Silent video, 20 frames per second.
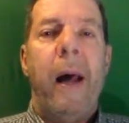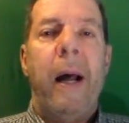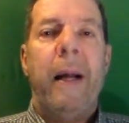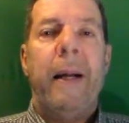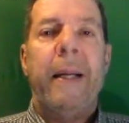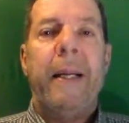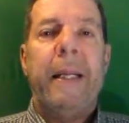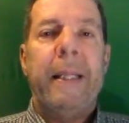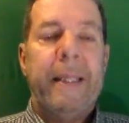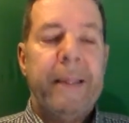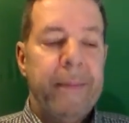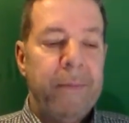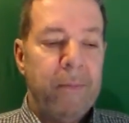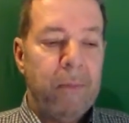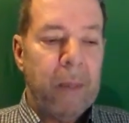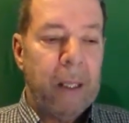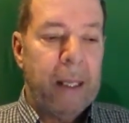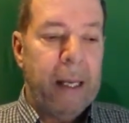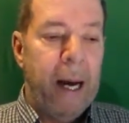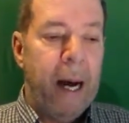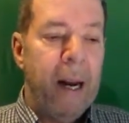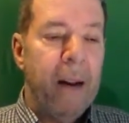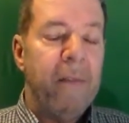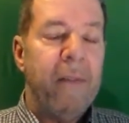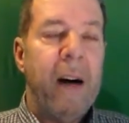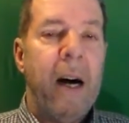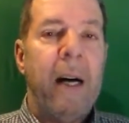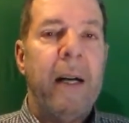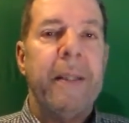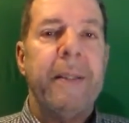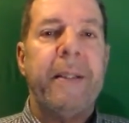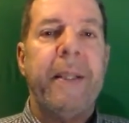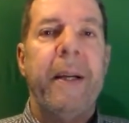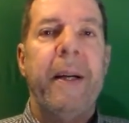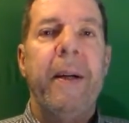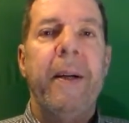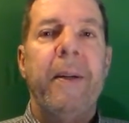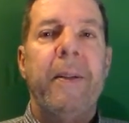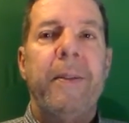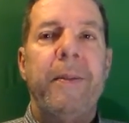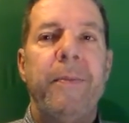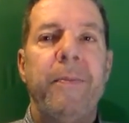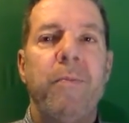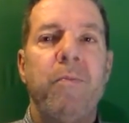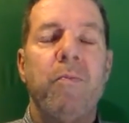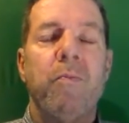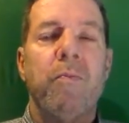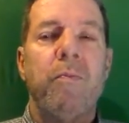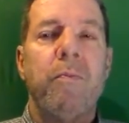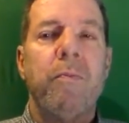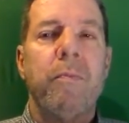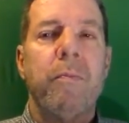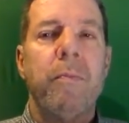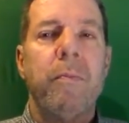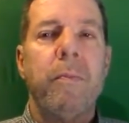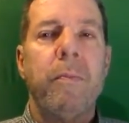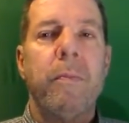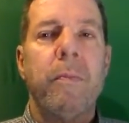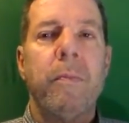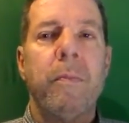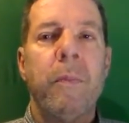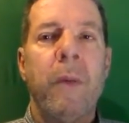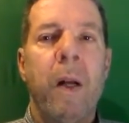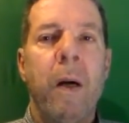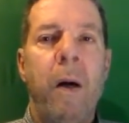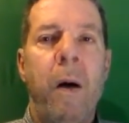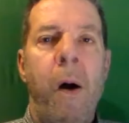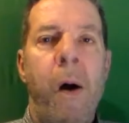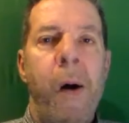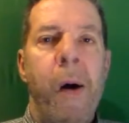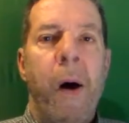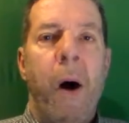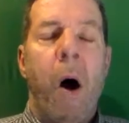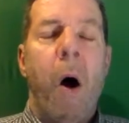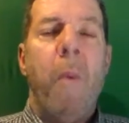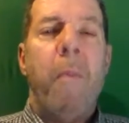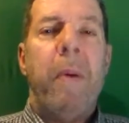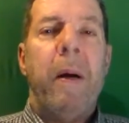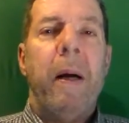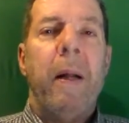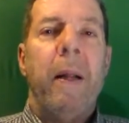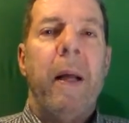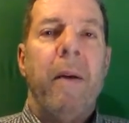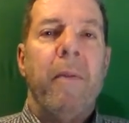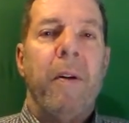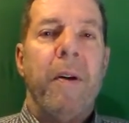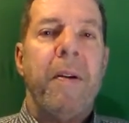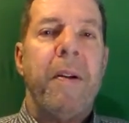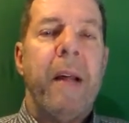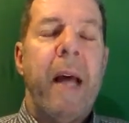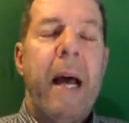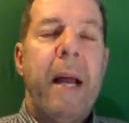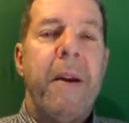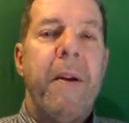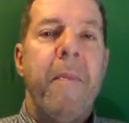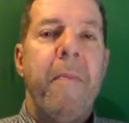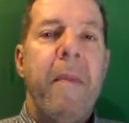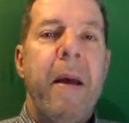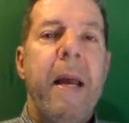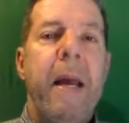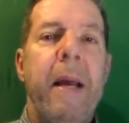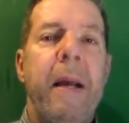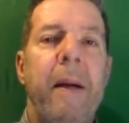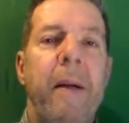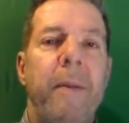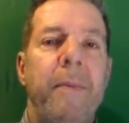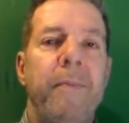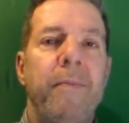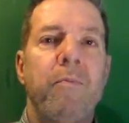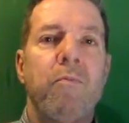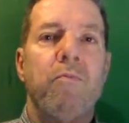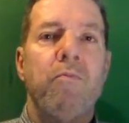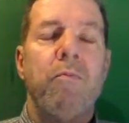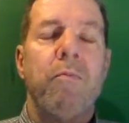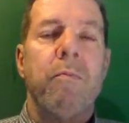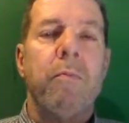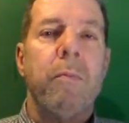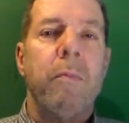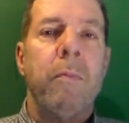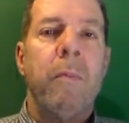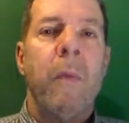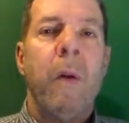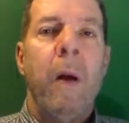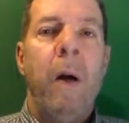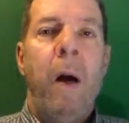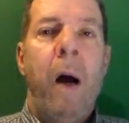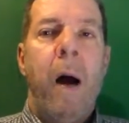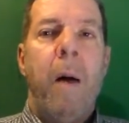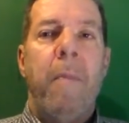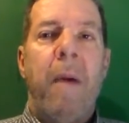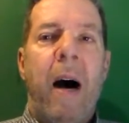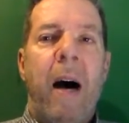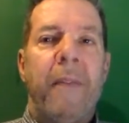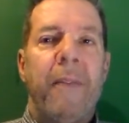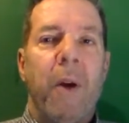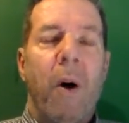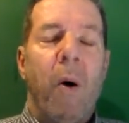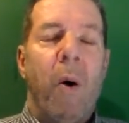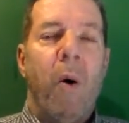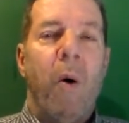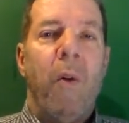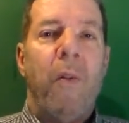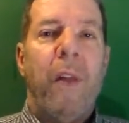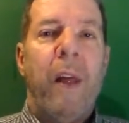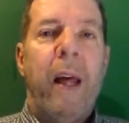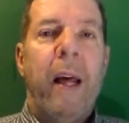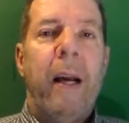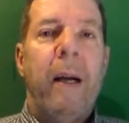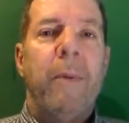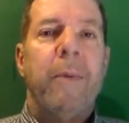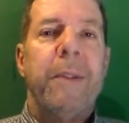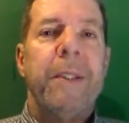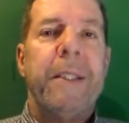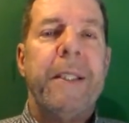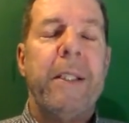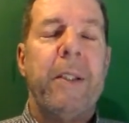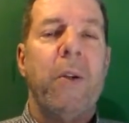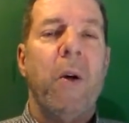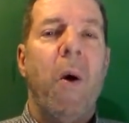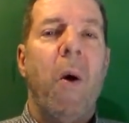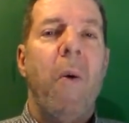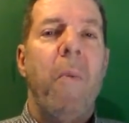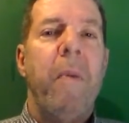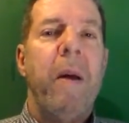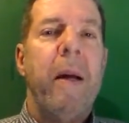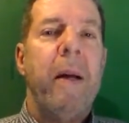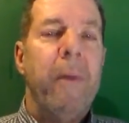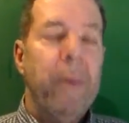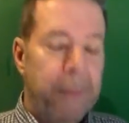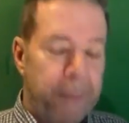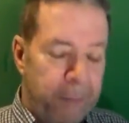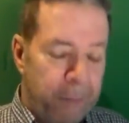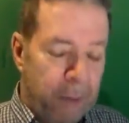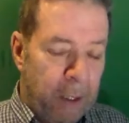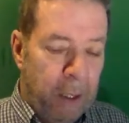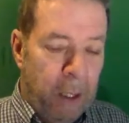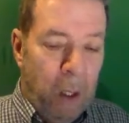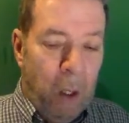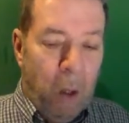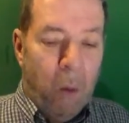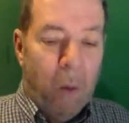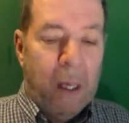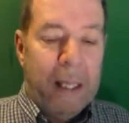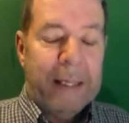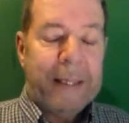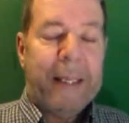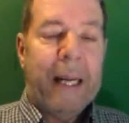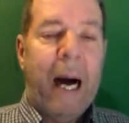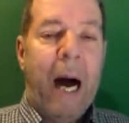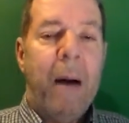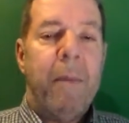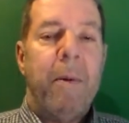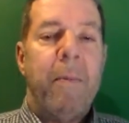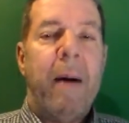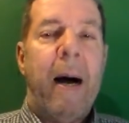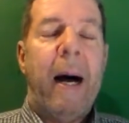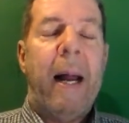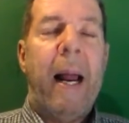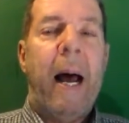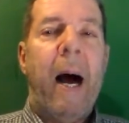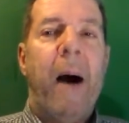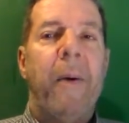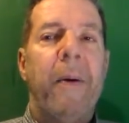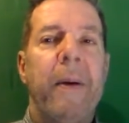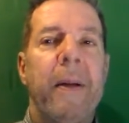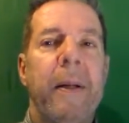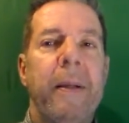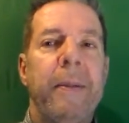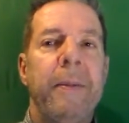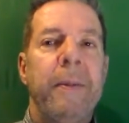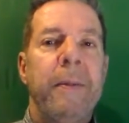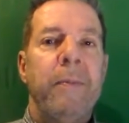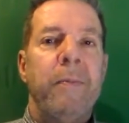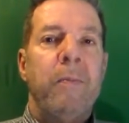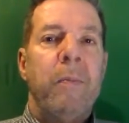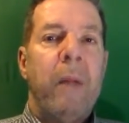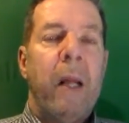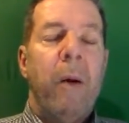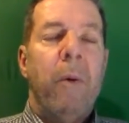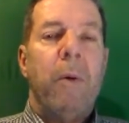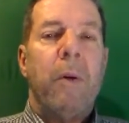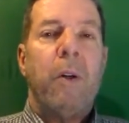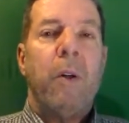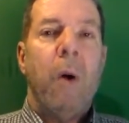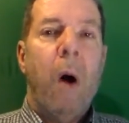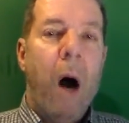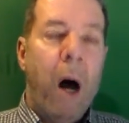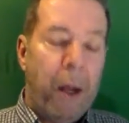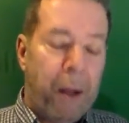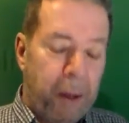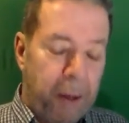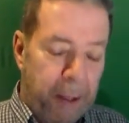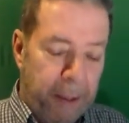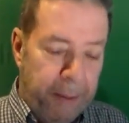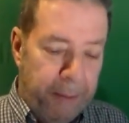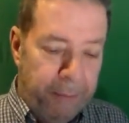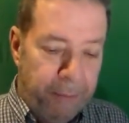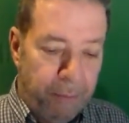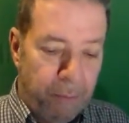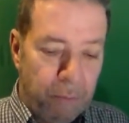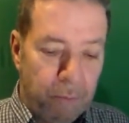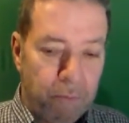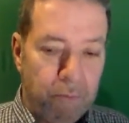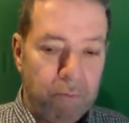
And he kind of volunteered. All Bill ever said to me about the whole thing was he told me one time about how they were crossing